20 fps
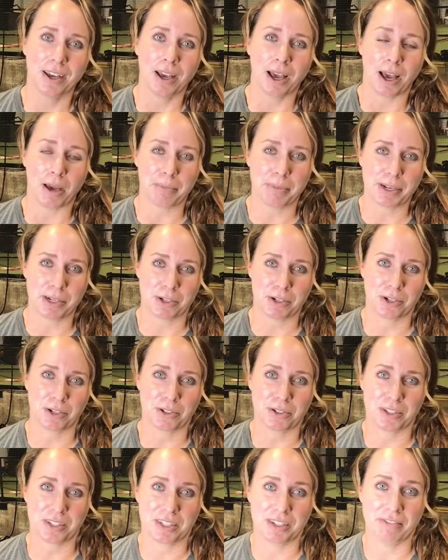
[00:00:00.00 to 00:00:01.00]
a
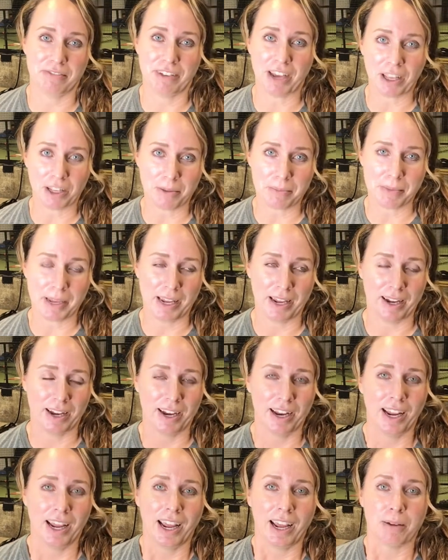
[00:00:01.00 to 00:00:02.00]
pitcher's development,
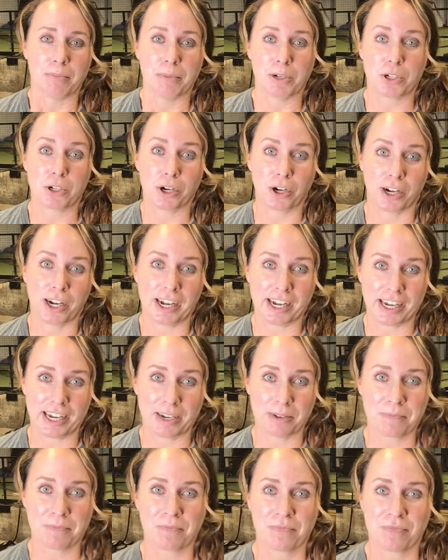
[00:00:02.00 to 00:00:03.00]

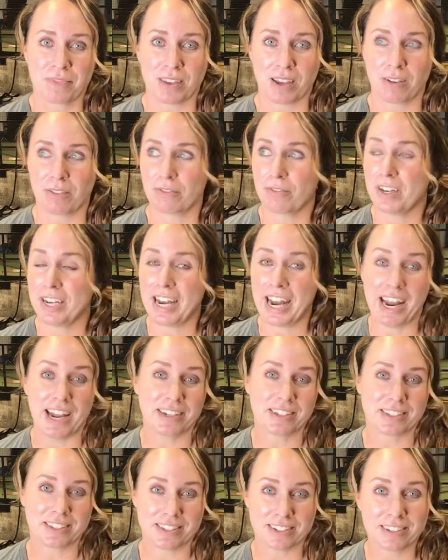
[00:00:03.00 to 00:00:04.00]
maturity,
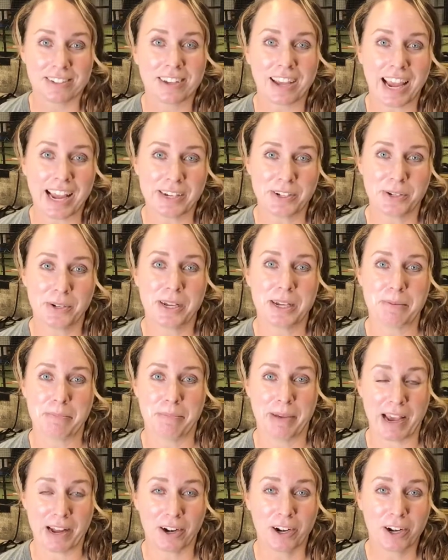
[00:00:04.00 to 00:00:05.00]
finesse. As you get
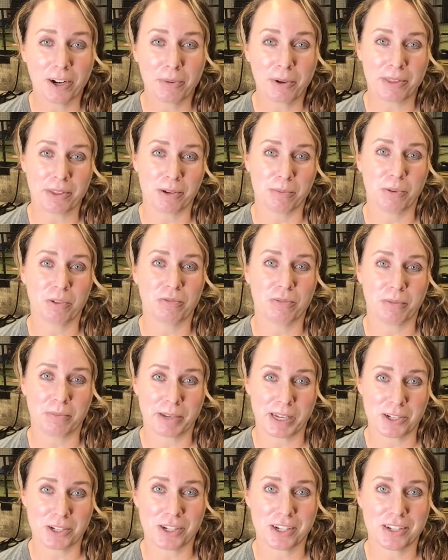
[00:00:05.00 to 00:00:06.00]
better with your movement
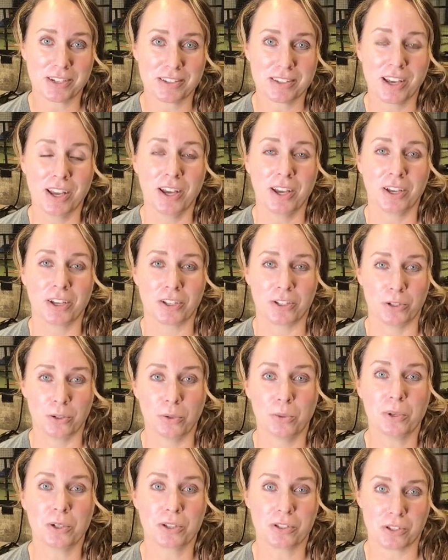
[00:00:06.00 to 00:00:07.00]
pitches, you
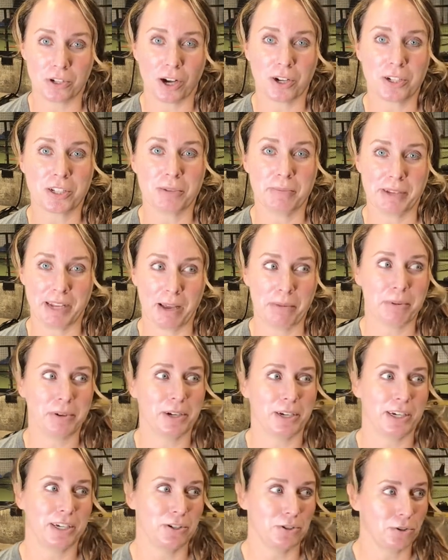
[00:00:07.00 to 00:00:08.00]
will start to be able to
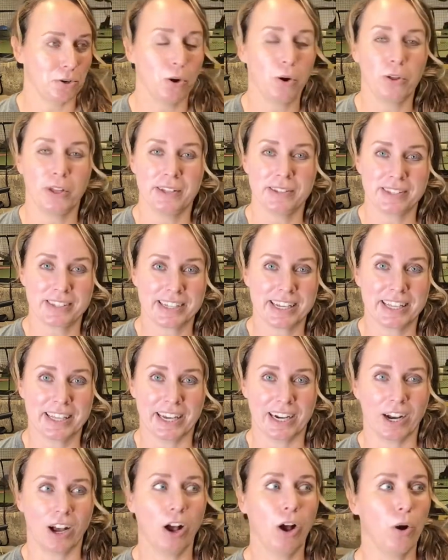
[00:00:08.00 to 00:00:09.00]
control and see like,
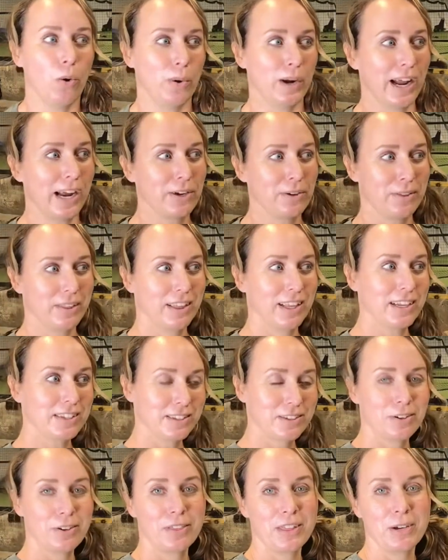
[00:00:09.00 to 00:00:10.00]
oh, when I do this
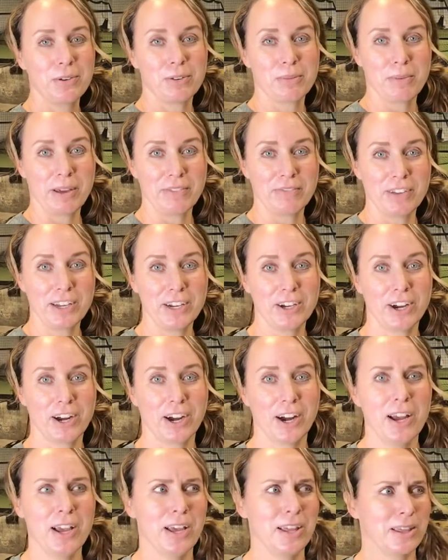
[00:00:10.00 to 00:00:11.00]
little thing with my finger,
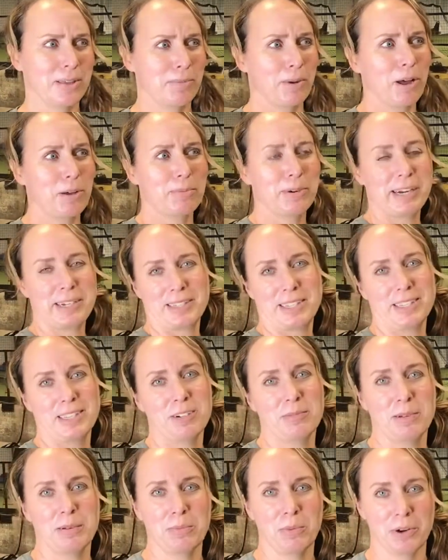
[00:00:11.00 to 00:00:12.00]
the ball breaks a little
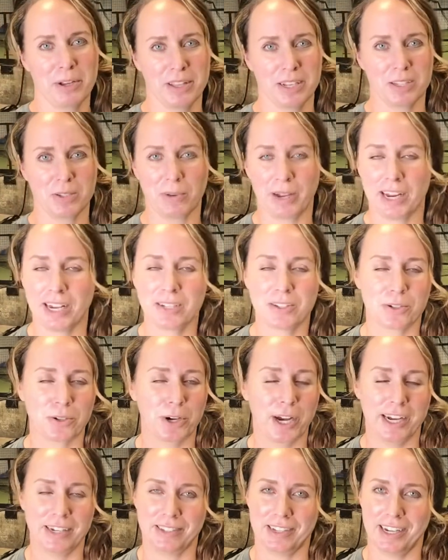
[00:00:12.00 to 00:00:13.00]
bit more this way. It's
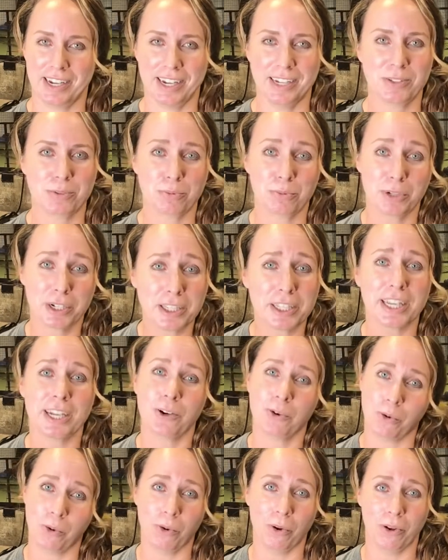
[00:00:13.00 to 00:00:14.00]
crazy. It's really
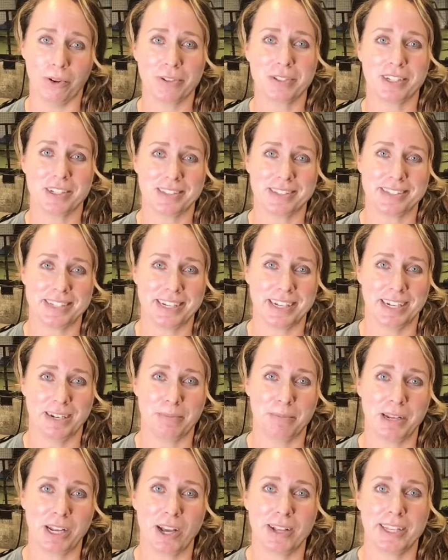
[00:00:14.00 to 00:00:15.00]
cool to see and
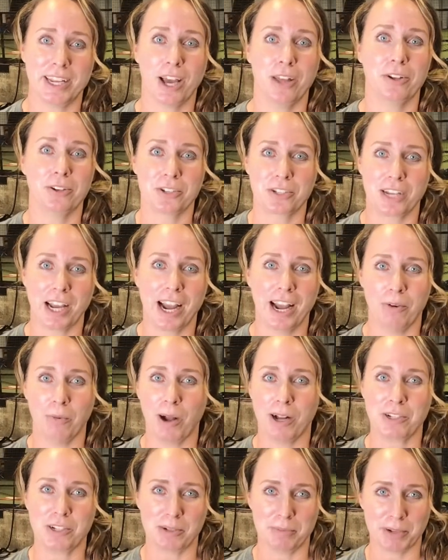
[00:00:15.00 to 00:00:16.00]
be on the other side
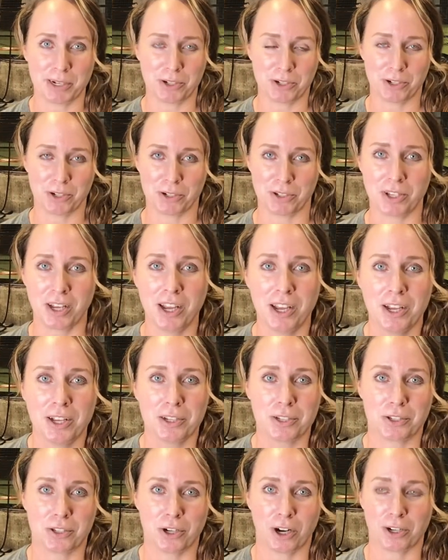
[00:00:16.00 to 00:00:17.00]
watching pitchers
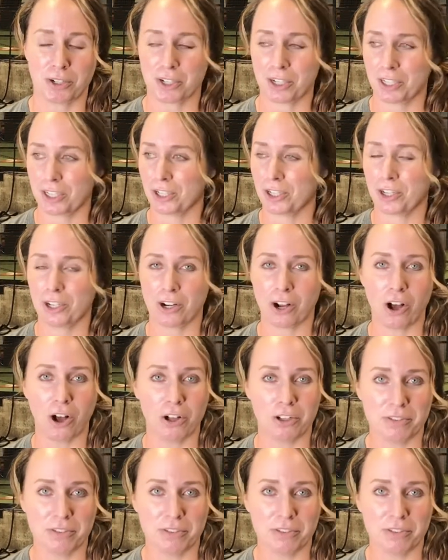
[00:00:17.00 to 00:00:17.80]
start to learn all